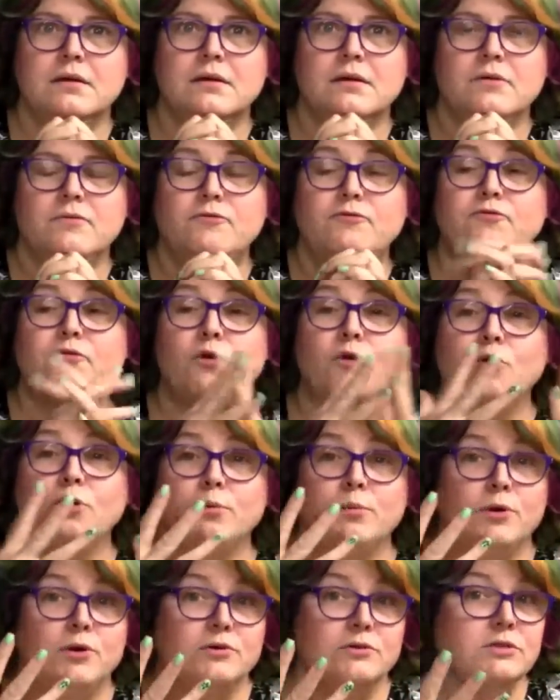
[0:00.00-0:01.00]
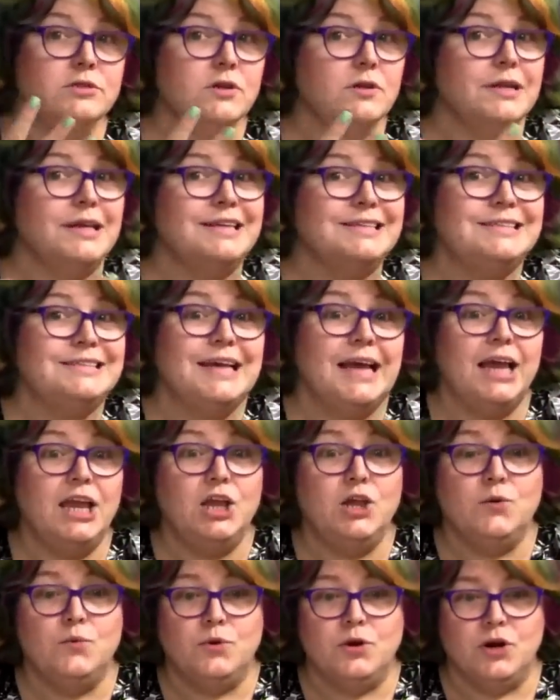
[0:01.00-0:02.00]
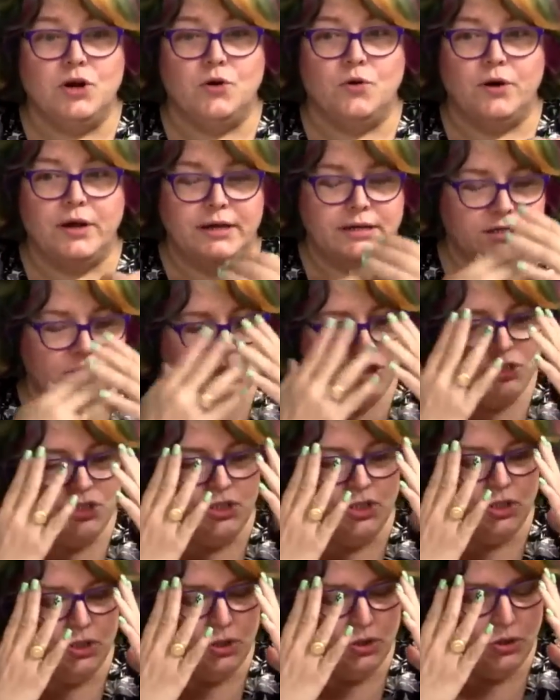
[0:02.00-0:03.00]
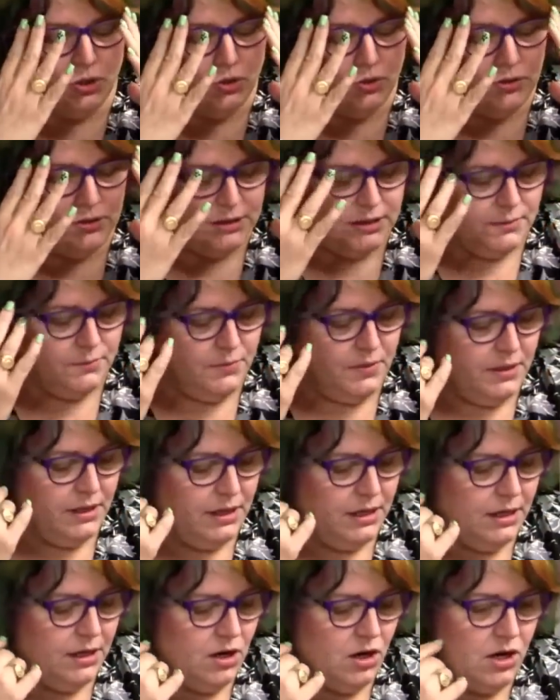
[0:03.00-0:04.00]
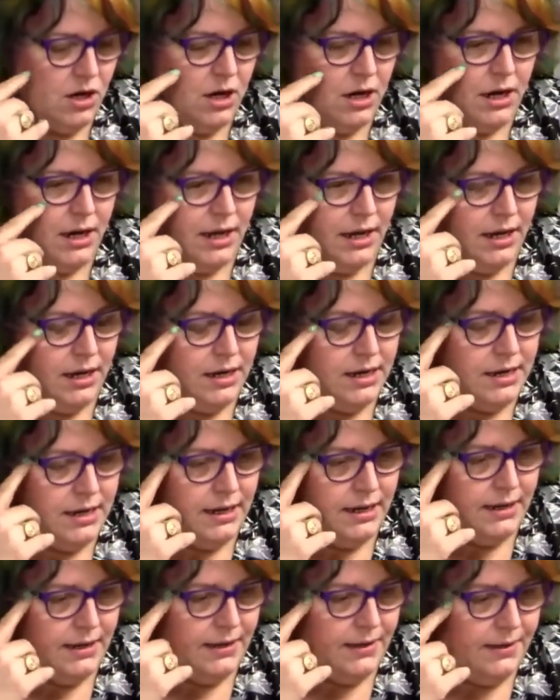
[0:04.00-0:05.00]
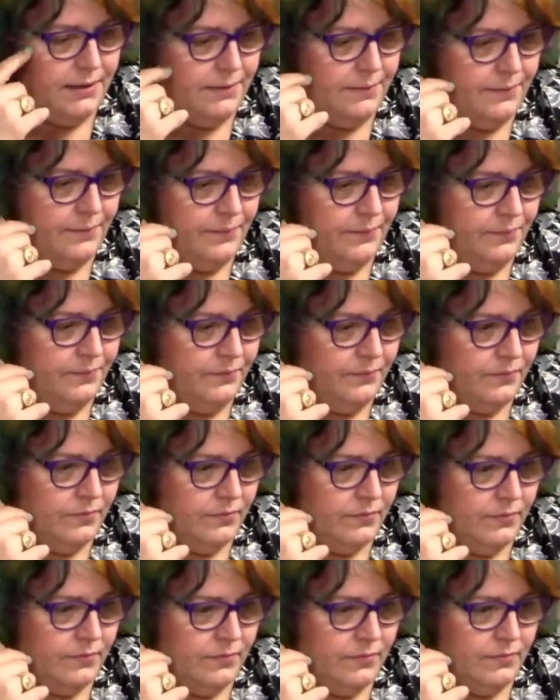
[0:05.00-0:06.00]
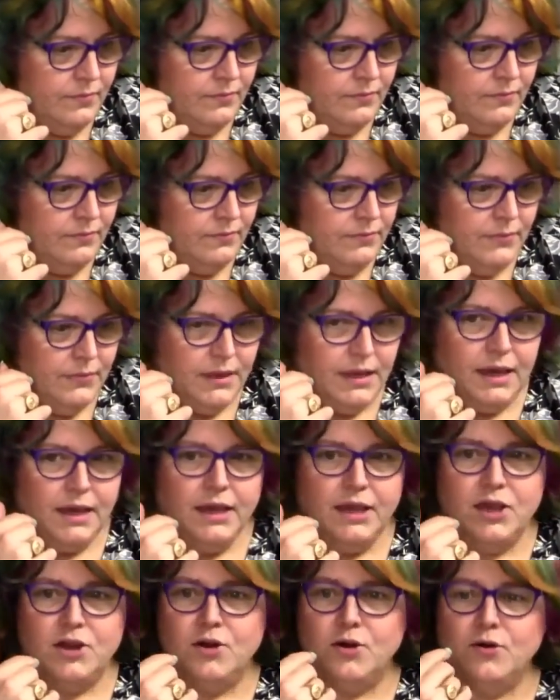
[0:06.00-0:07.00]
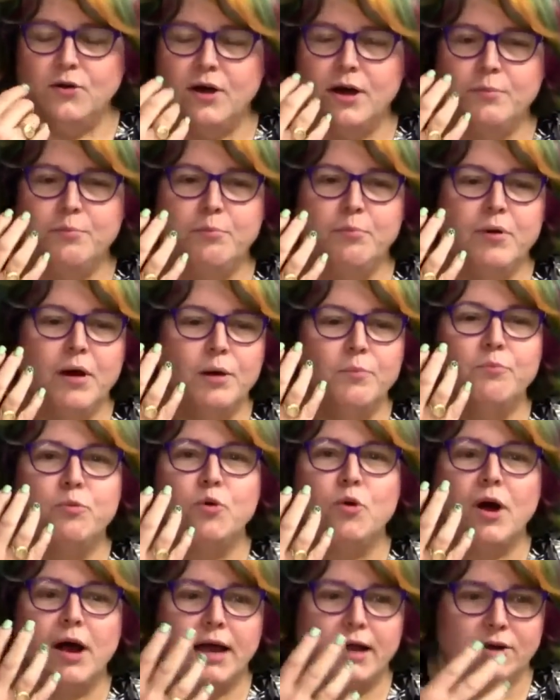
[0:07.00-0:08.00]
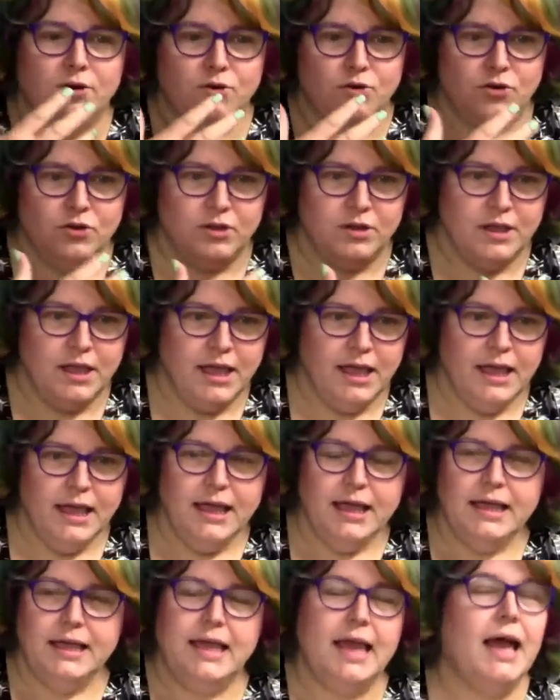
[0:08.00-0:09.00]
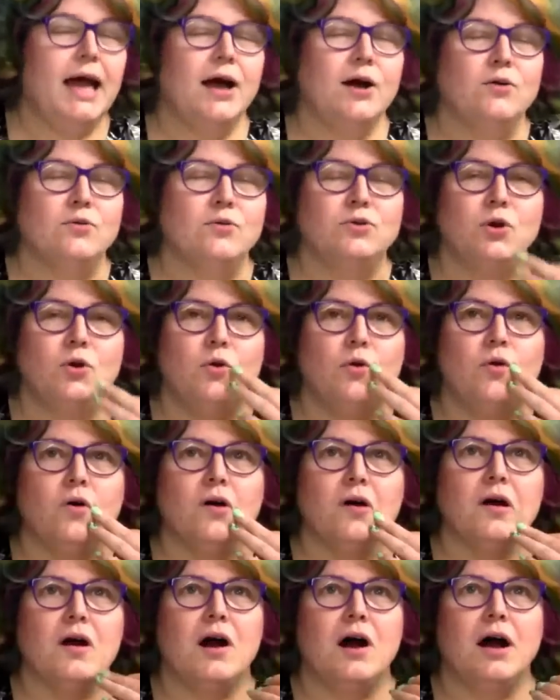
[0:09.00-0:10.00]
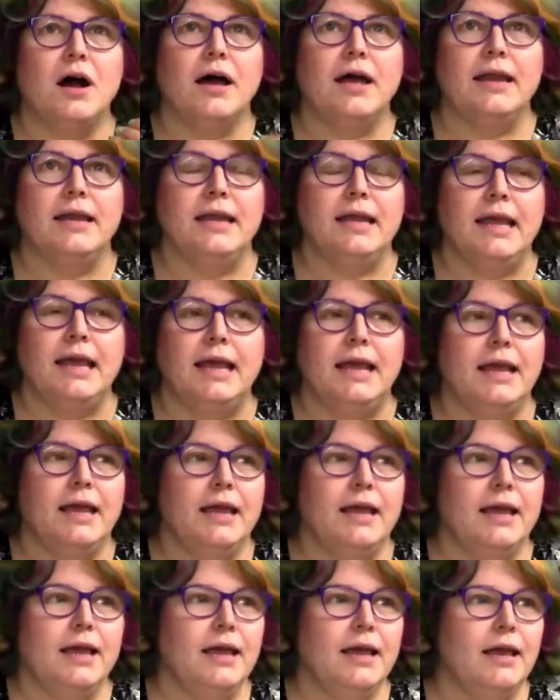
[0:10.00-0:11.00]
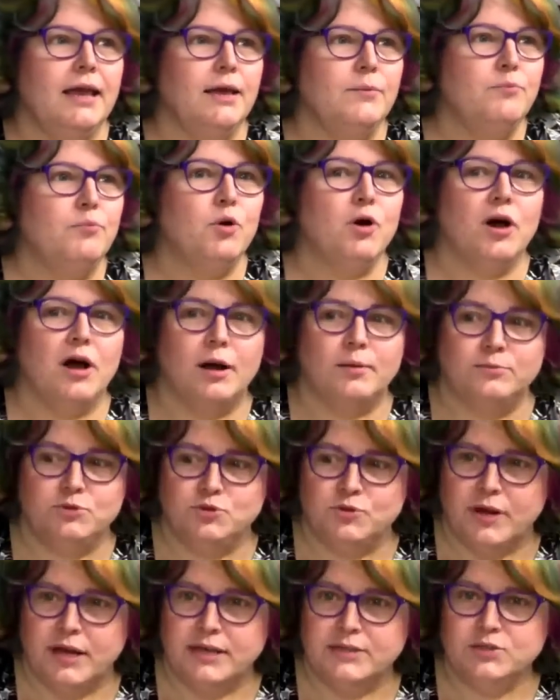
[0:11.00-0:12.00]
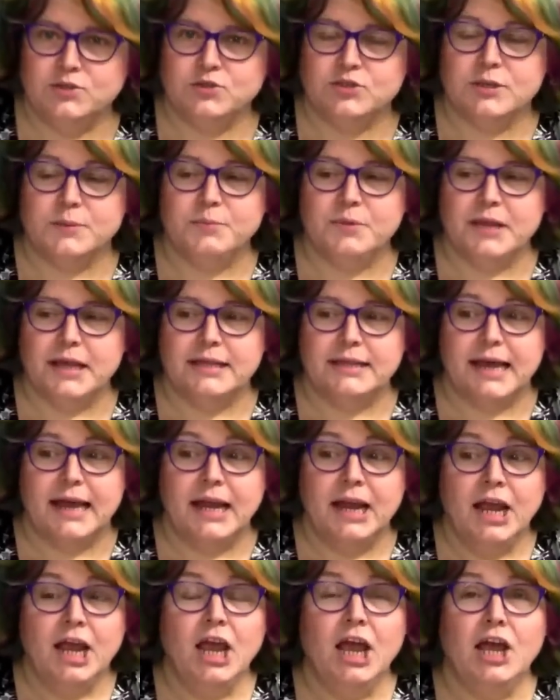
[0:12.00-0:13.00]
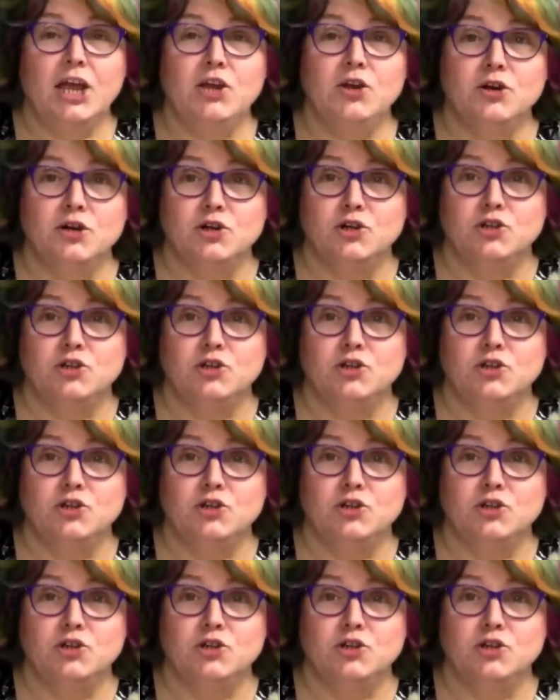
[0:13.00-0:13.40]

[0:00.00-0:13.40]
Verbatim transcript: formal. So let's say you were going to do something on, um, like, you know, a, a bridal gown or on a prom dress or something like that, and you're